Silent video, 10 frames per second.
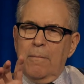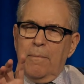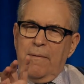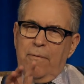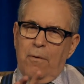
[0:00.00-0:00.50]

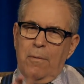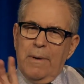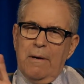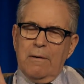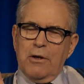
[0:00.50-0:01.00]
before
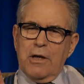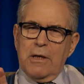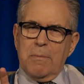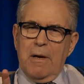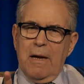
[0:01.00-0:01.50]
we go to
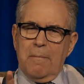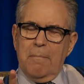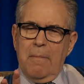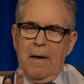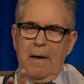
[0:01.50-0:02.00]
Chase
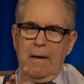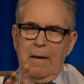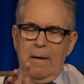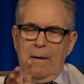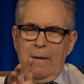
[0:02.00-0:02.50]
Manhattan Bank,
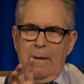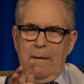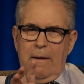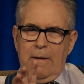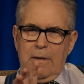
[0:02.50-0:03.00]

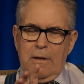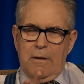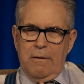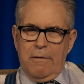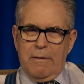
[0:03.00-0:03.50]
there's you
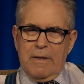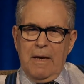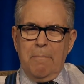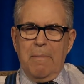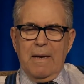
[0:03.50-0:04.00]
know you're at
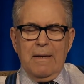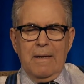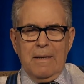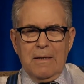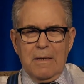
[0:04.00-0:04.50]
St.
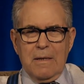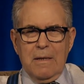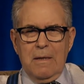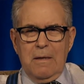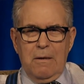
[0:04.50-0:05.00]
Benedict's,
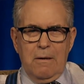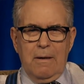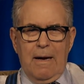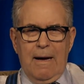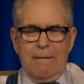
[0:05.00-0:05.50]
good
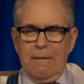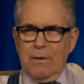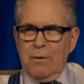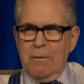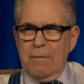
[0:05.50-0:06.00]
Catholic
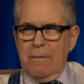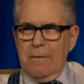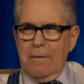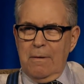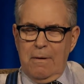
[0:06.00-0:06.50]
school. You